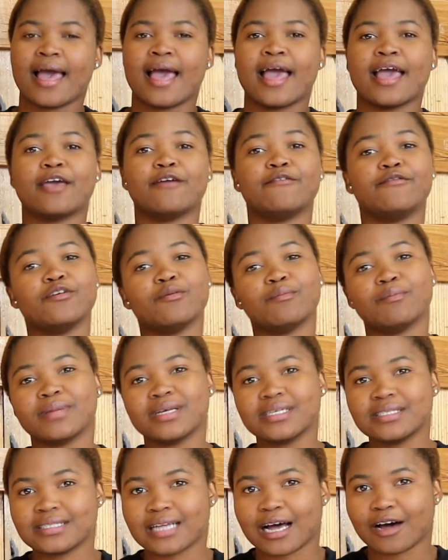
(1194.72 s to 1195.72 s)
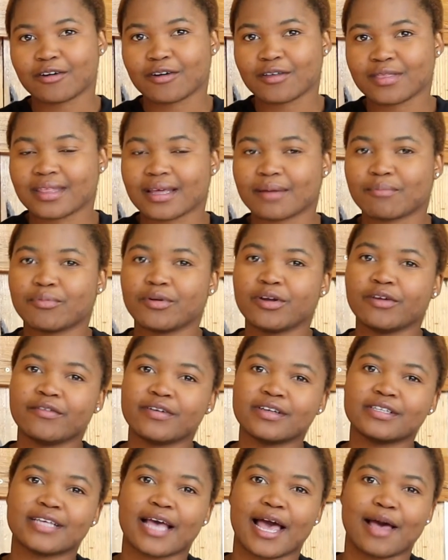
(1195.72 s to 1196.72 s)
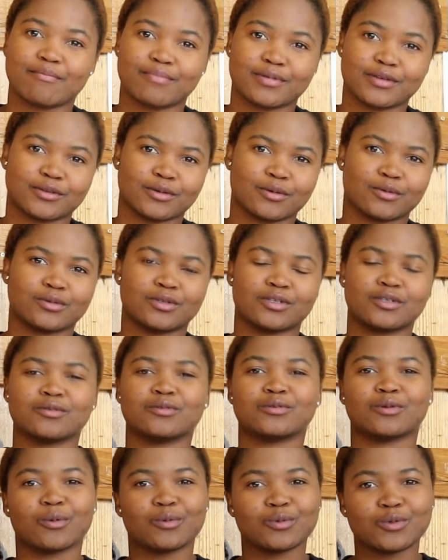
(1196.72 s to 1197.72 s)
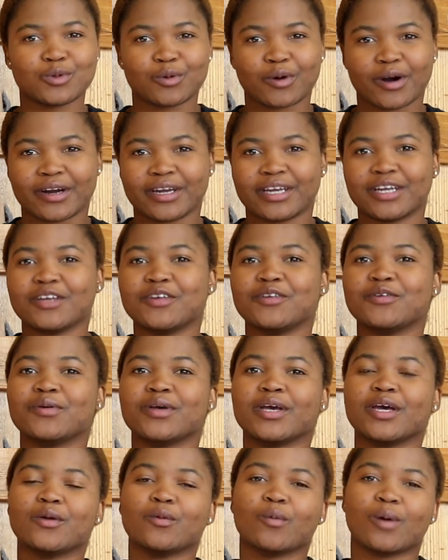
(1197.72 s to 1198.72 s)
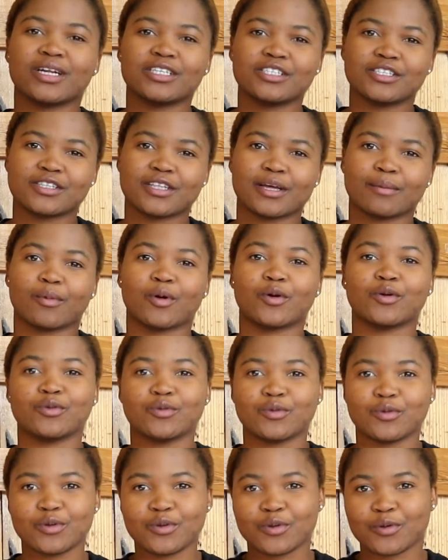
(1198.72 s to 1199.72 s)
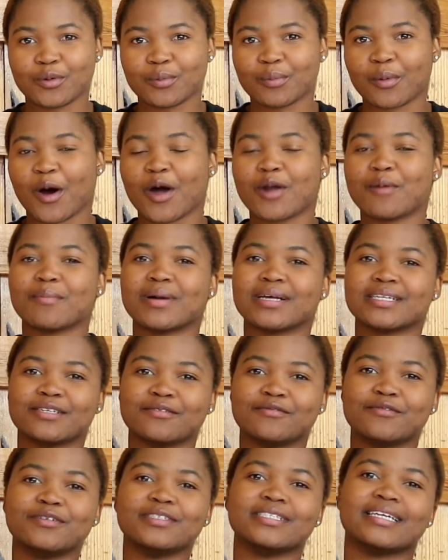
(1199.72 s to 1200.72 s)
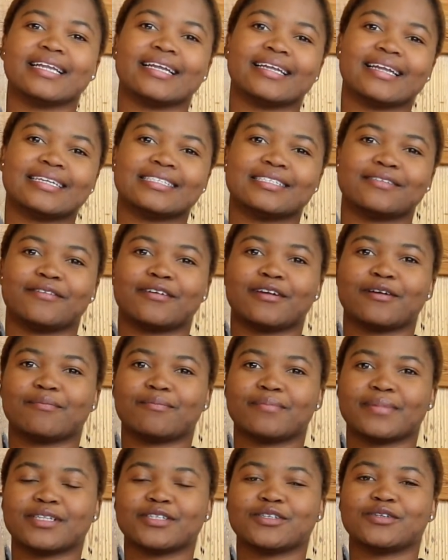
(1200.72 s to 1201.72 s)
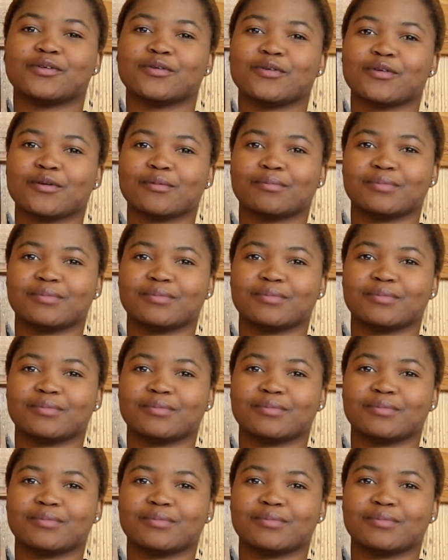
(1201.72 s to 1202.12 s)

If you missed out on the previous episodes, don't worry, you can watch them on YouTube on my Masifundela Development Youth